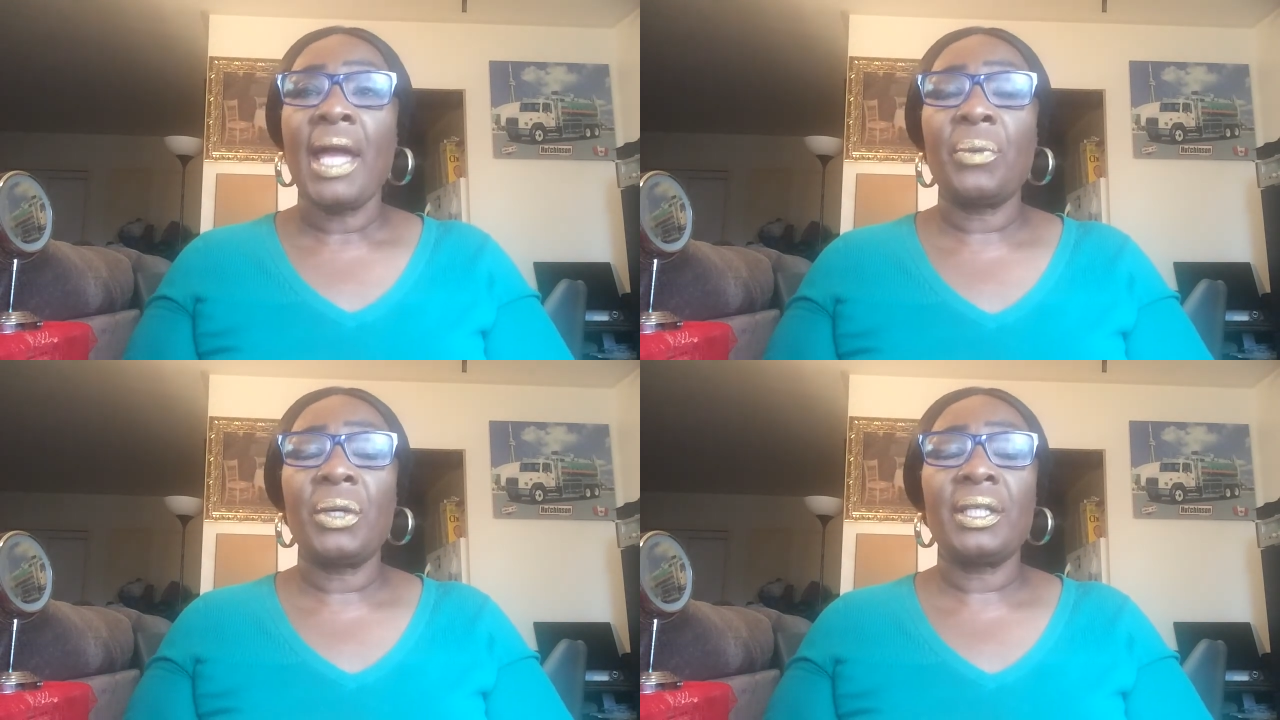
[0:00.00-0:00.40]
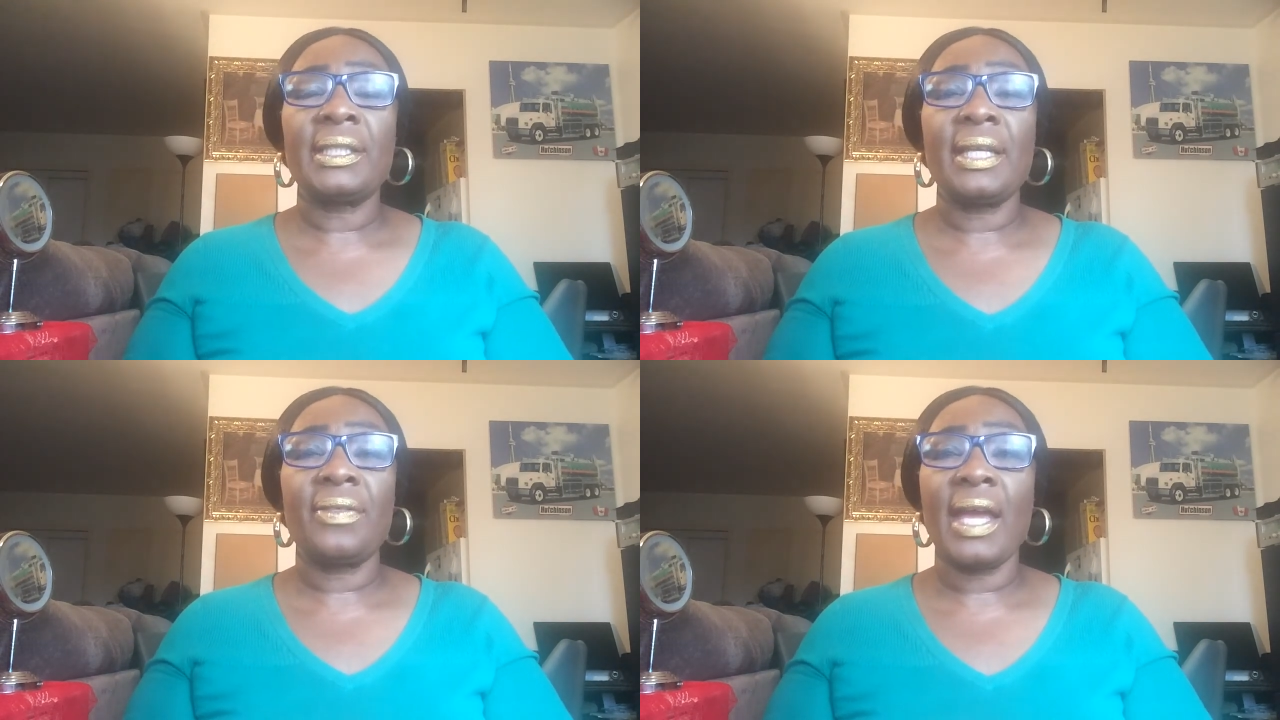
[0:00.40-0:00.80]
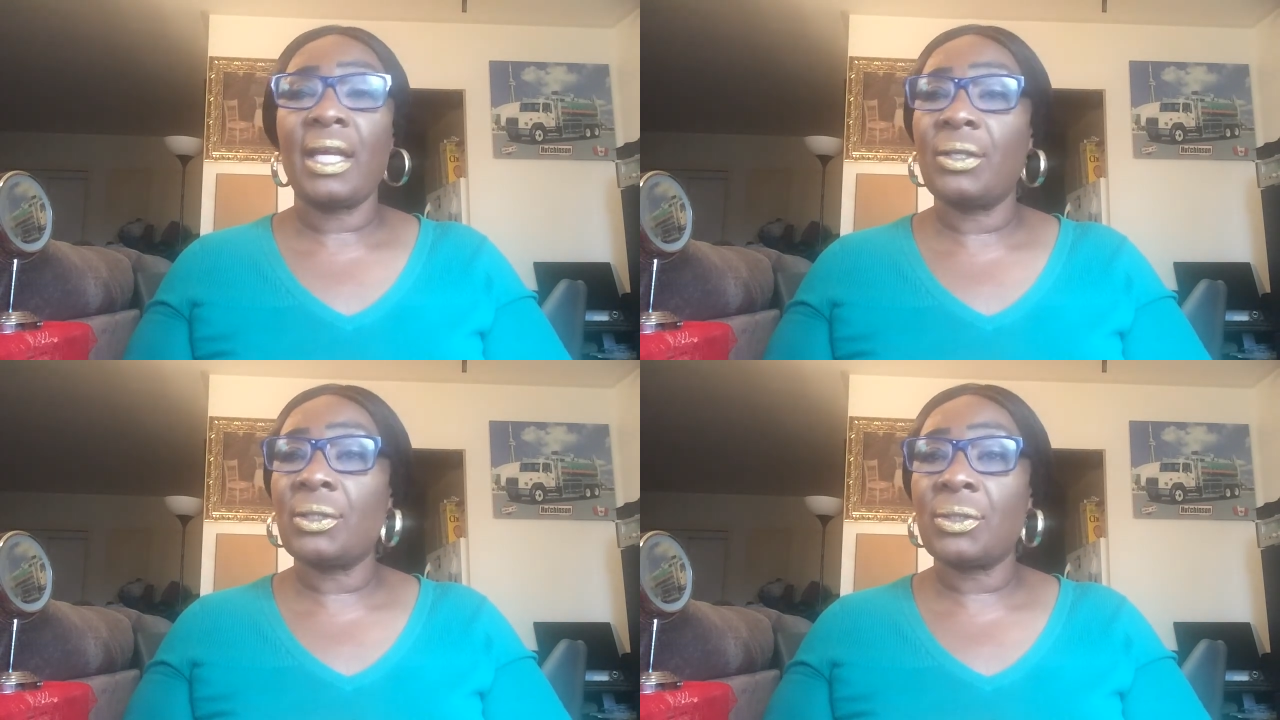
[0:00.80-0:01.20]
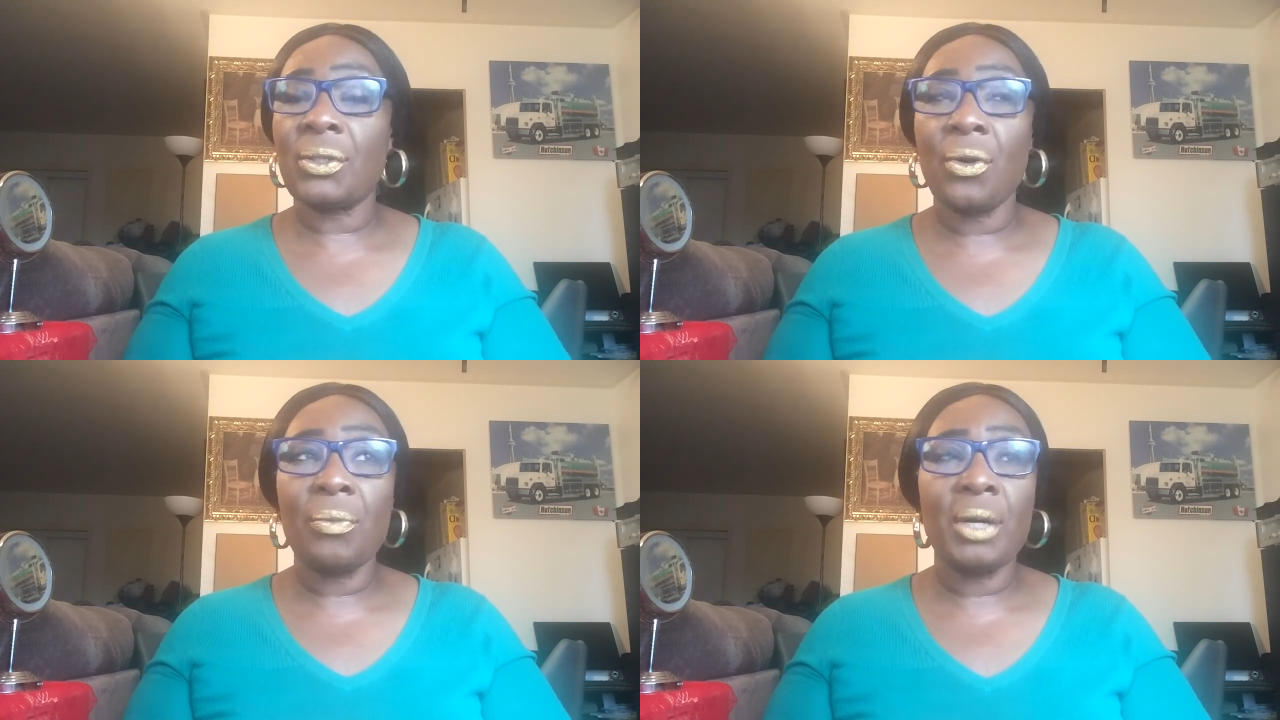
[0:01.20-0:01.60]
And I want to say thank you
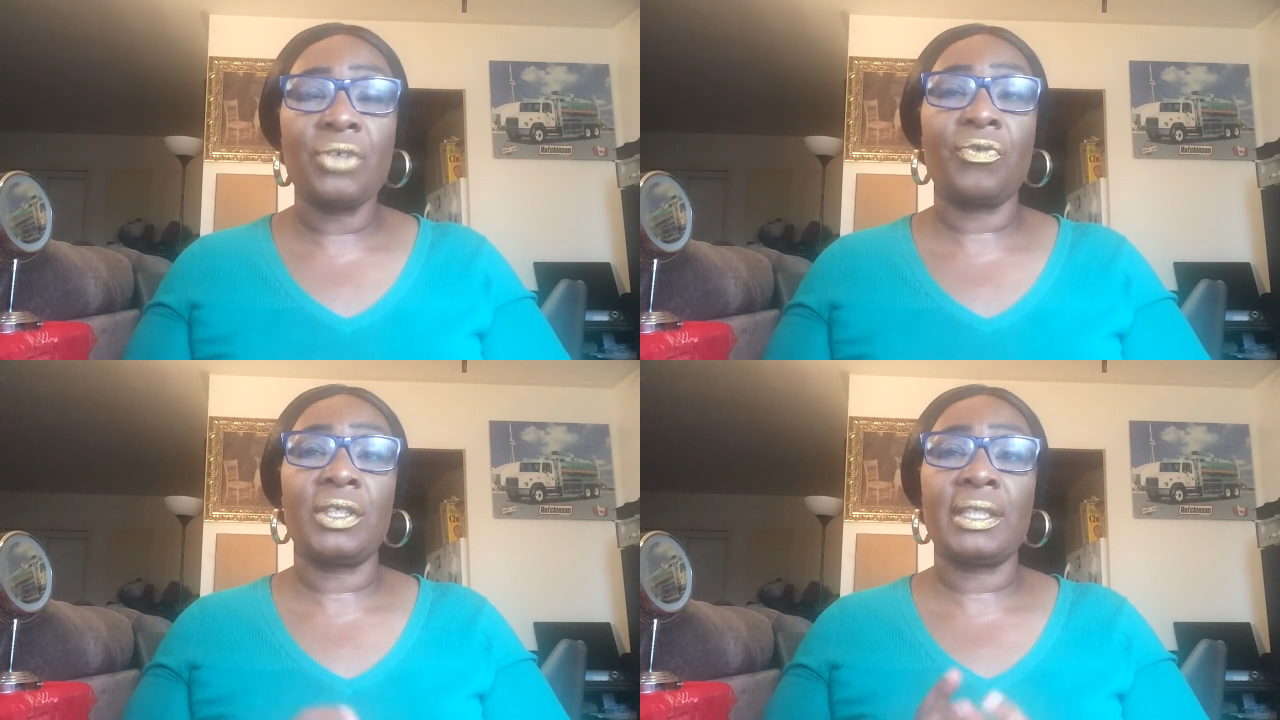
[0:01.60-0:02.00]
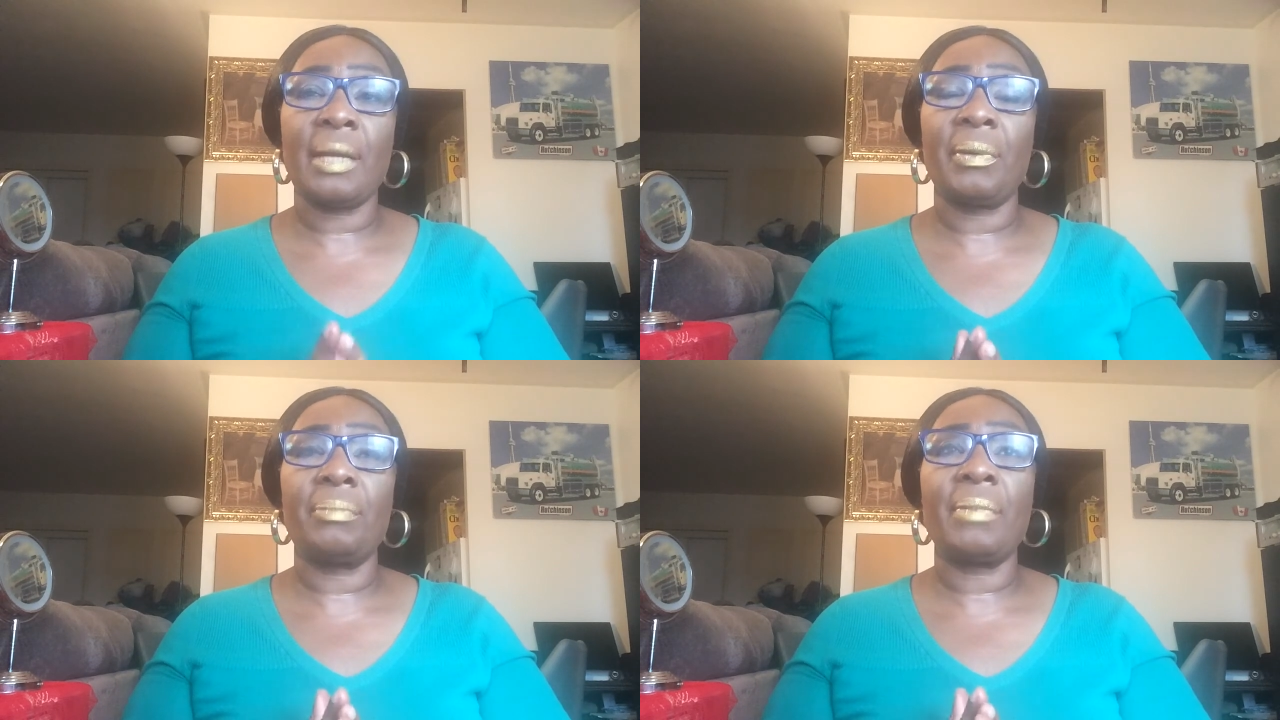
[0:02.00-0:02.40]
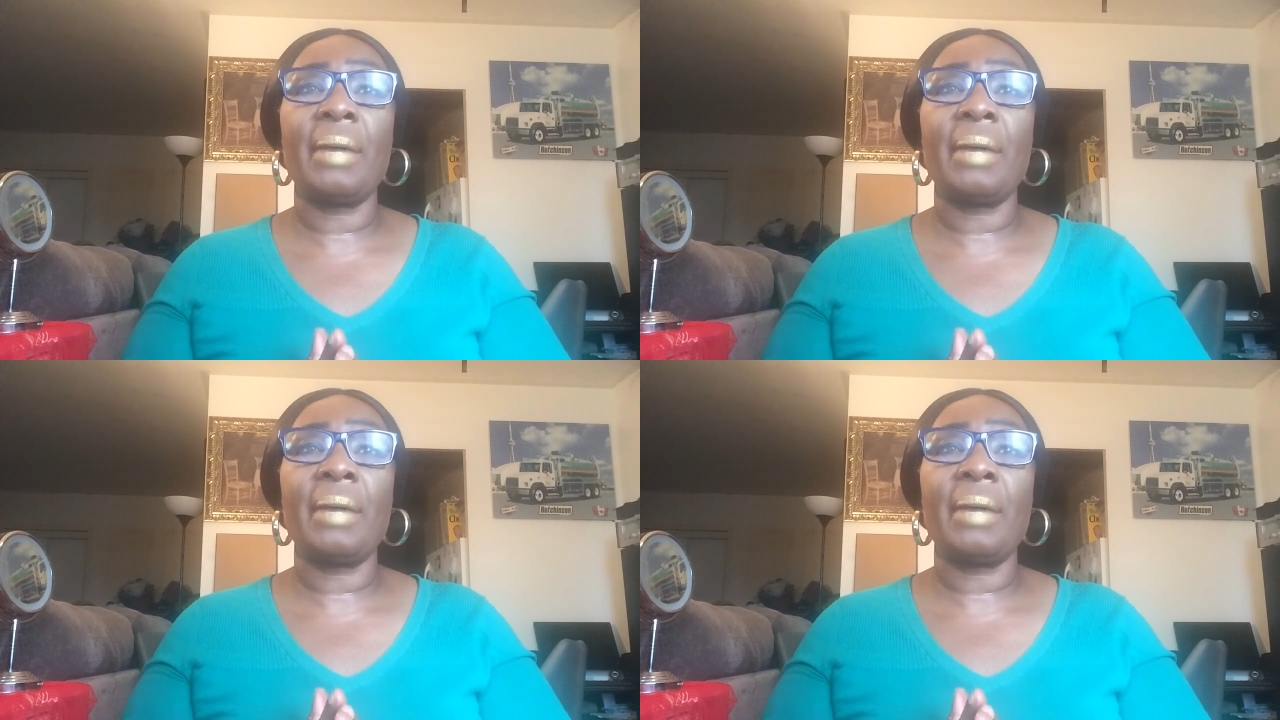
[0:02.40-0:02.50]
so much for stopping